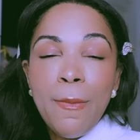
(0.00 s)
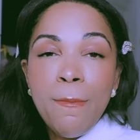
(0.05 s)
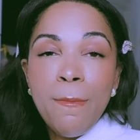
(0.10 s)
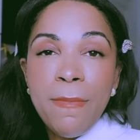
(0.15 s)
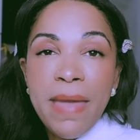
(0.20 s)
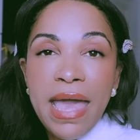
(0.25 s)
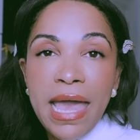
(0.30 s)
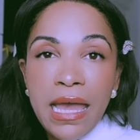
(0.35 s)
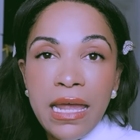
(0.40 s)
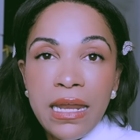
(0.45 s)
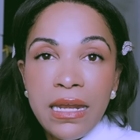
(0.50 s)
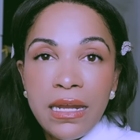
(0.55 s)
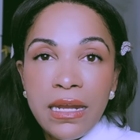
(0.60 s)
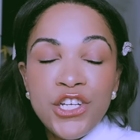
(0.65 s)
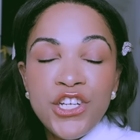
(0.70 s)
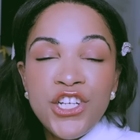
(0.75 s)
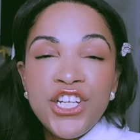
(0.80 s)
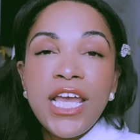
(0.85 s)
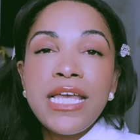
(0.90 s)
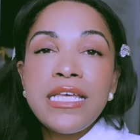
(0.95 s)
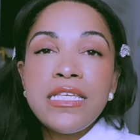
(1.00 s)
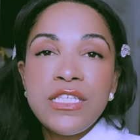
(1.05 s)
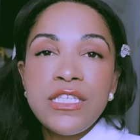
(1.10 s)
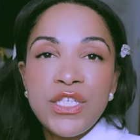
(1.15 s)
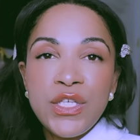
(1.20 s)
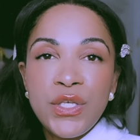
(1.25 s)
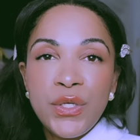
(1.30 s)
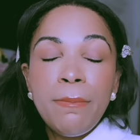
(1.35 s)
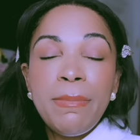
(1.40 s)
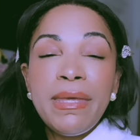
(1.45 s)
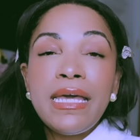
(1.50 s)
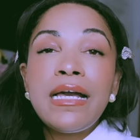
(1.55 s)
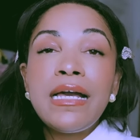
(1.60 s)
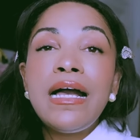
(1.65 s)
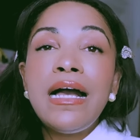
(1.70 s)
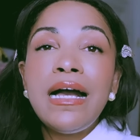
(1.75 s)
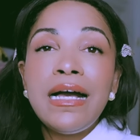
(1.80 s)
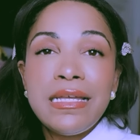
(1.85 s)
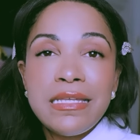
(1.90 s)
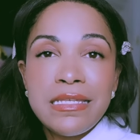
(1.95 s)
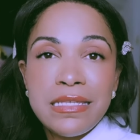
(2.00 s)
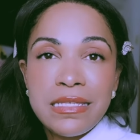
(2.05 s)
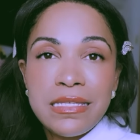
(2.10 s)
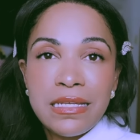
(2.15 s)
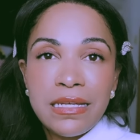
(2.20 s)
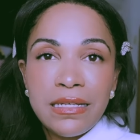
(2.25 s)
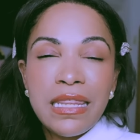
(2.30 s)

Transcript: Men chase you, because